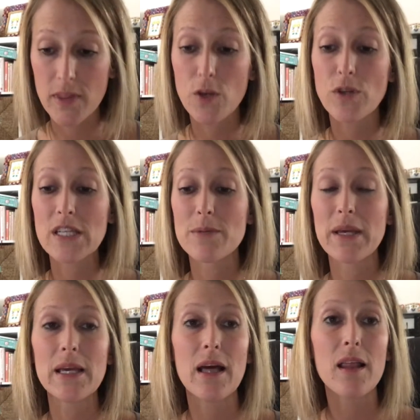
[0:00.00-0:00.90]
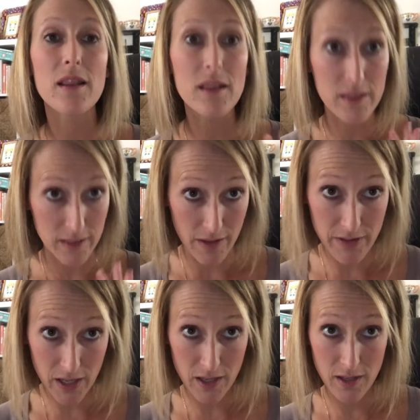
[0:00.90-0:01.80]
You need to be
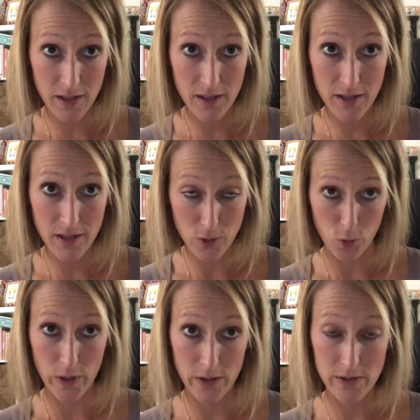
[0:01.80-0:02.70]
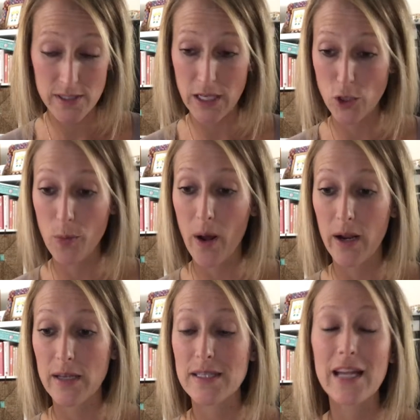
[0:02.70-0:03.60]
loving your oils and your products,